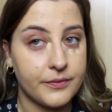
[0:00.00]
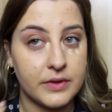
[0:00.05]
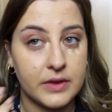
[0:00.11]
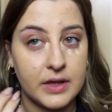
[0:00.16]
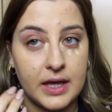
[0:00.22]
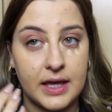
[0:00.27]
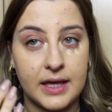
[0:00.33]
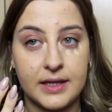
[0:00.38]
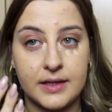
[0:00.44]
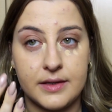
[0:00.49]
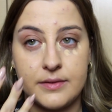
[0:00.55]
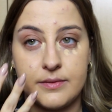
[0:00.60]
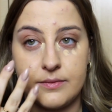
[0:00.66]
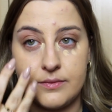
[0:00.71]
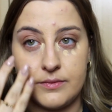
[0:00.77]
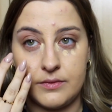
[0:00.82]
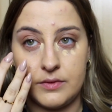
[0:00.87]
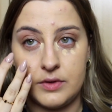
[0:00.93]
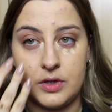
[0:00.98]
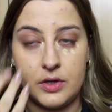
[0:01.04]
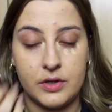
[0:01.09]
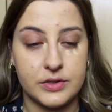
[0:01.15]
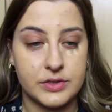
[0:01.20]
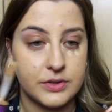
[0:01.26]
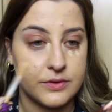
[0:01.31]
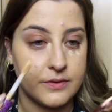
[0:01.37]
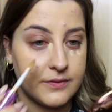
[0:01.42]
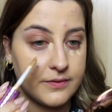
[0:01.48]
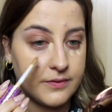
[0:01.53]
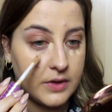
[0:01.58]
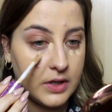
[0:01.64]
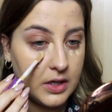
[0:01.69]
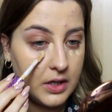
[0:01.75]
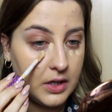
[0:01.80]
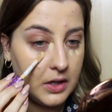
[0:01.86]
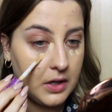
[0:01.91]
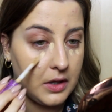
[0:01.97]
like lots of
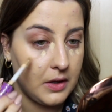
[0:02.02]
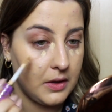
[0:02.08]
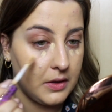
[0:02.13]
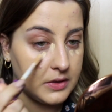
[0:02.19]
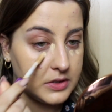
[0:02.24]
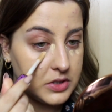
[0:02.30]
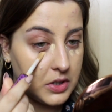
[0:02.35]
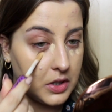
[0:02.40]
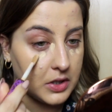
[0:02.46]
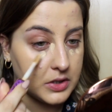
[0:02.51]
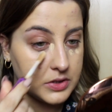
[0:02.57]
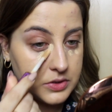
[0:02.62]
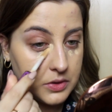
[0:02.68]
dark